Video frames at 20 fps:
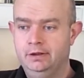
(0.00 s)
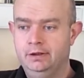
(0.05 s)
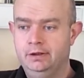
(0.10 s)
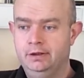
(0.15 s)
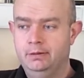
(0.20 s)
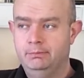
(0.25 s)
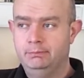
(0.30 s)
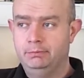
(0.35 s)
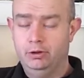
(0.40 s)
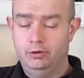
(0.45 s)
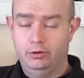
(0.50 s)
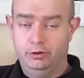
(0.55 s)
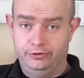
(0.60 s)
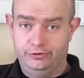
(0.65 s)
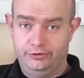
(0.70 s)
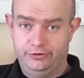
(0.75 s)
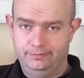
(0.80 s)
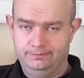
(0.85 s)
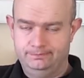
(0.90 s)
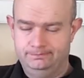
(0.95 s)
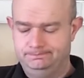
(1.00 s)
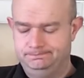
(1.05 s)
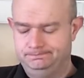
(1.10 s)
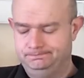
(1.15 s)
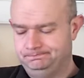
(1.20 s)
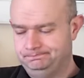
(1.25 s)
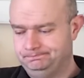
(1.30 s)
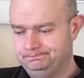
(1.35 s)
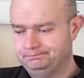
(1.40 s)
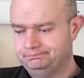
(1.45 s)
blowers.
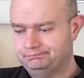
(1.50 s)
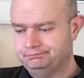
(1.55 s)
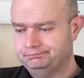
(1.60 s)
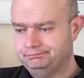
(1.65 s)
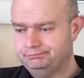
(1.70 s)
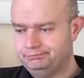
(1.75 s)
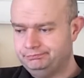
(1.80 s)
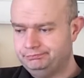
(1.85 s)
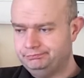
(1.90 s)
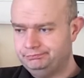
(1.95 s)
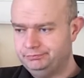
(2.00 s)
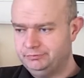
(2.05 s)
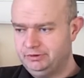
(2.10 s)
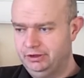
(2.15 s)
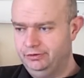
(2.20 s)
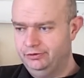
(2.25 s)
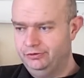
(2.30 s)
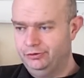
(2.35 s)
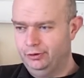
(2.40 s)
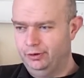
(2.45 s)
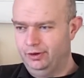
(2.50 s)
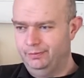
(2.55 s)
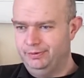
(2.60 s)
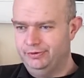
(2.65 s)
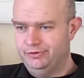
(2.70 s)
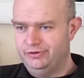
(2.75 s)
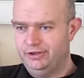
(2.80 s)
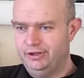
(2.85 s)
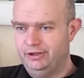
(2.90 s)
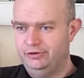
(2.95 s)
So I've been
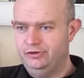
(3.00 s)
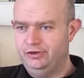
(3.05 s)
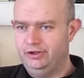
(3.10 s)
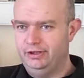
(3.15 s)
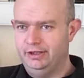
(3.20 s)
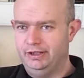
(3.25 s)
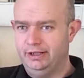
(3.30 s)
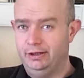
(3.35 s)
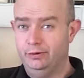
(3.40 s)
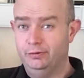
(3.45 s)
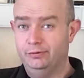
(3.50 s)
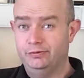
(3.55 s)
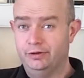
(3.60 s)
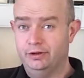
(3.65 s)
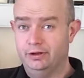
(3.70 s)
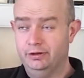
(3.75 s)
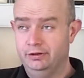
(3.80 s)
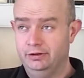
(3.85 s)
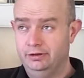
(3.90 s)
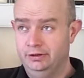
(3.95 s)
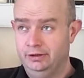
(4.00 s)
searching now for